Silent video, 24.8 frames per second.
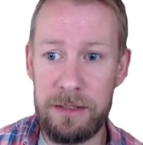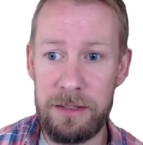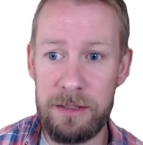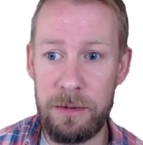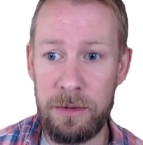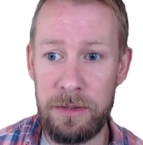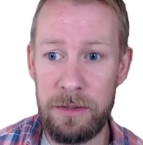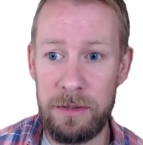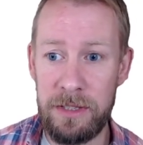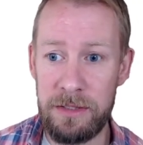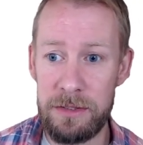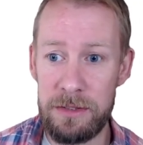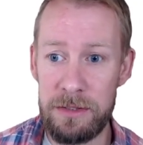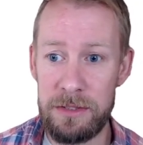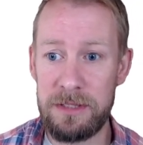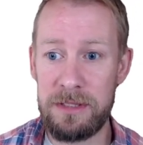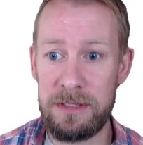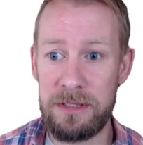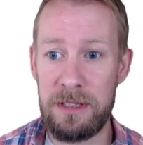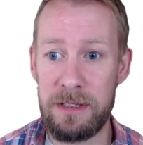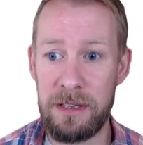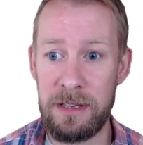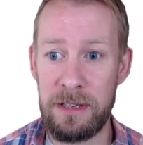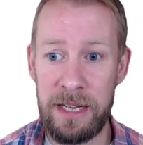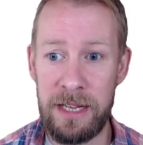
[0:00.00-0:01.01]
or you're just
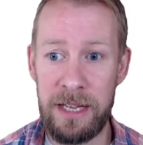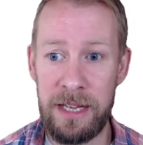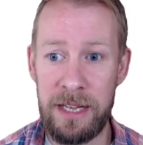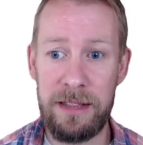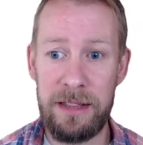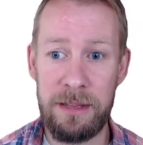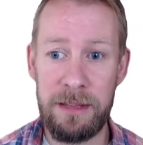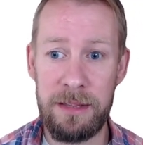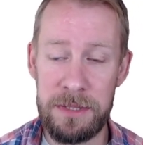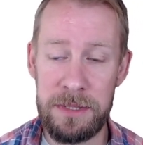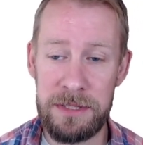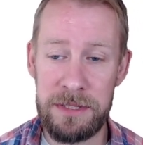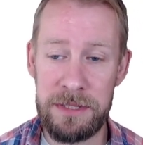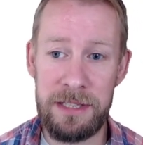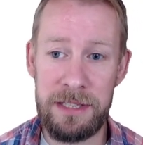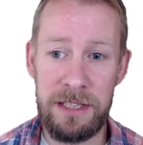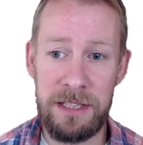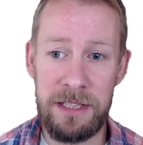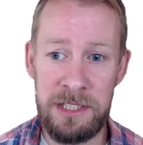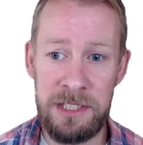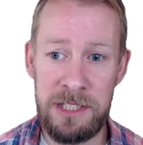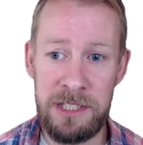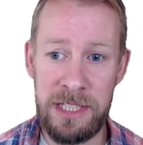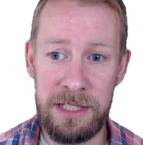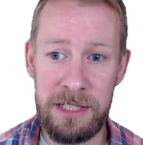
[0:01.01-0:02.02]
not going to hit the
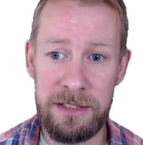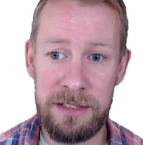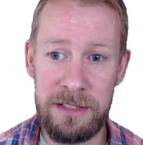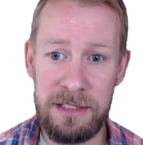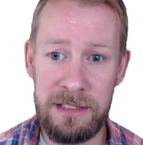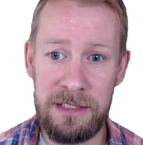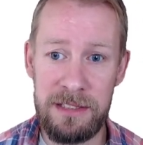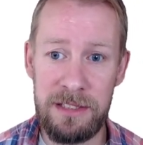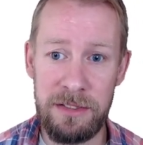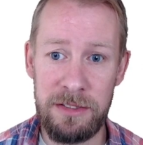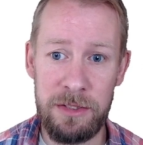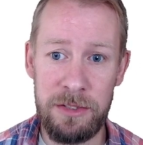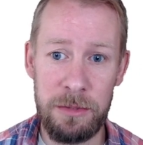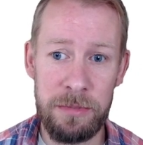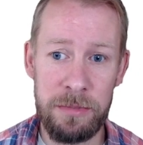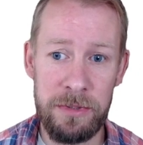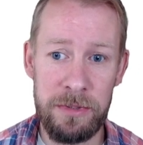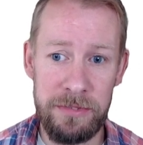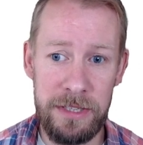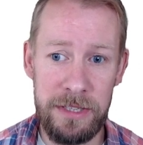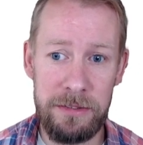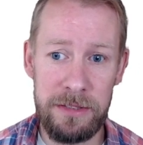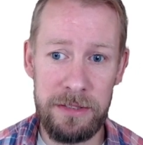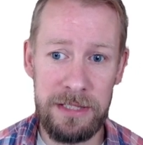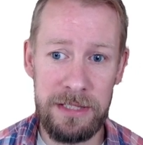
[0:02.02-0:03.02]
percentage chances on your
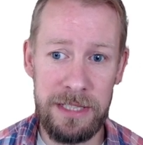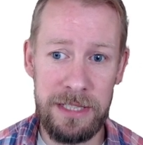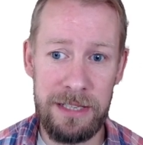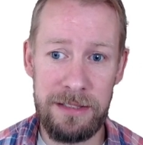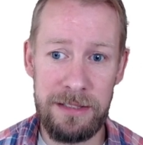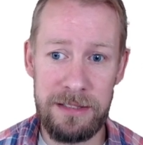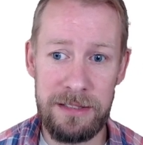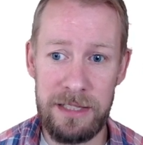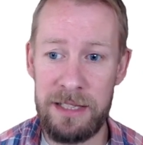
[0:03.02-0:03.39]
Provoke sets,